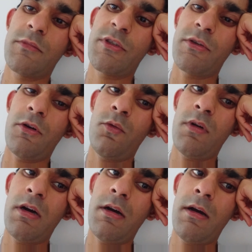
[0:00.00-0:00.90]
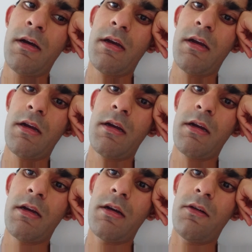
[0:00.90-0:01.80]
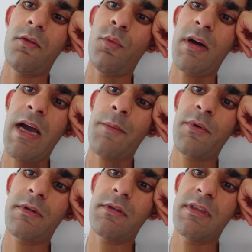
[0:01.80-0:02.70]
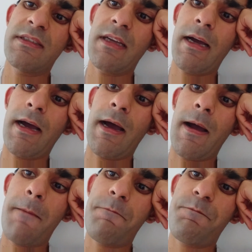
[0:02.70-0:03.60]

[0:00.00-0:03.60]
So, uh, what happened is that